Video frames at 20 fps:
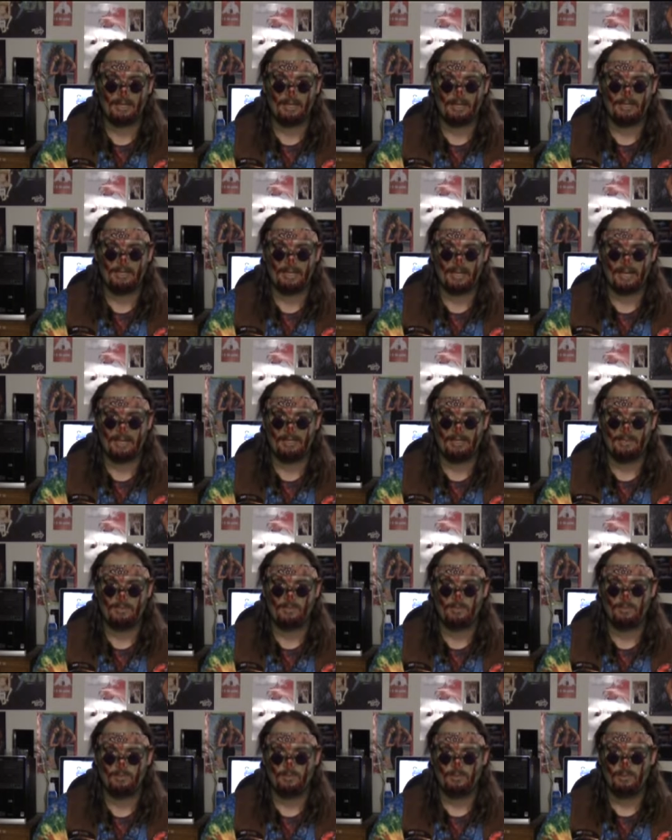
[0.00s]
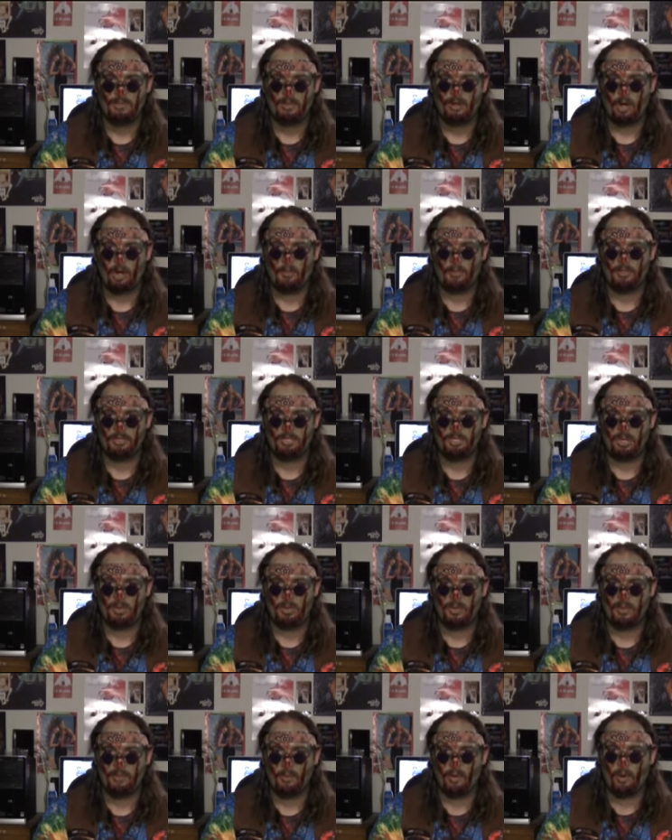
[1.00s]
like I said, it's almost
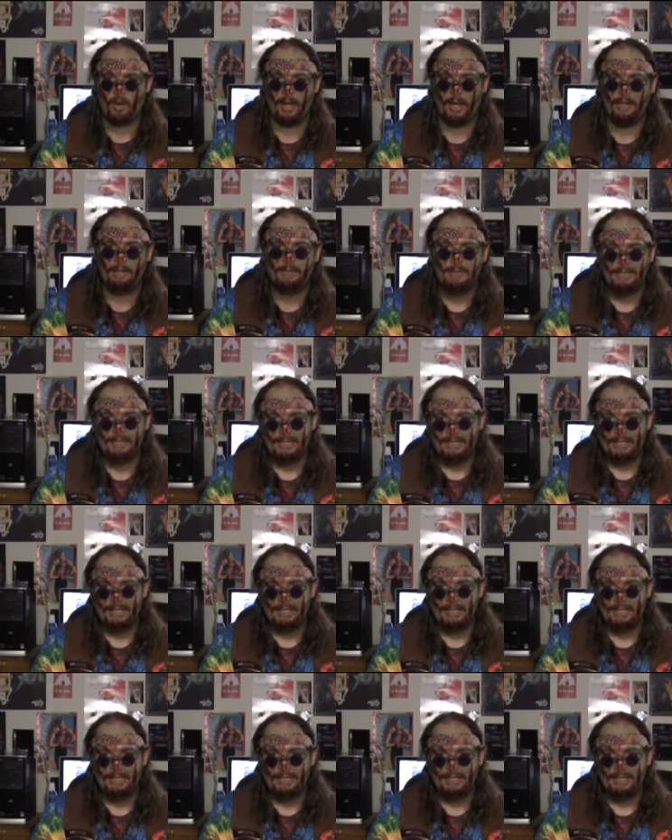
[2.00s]
2 in the morning.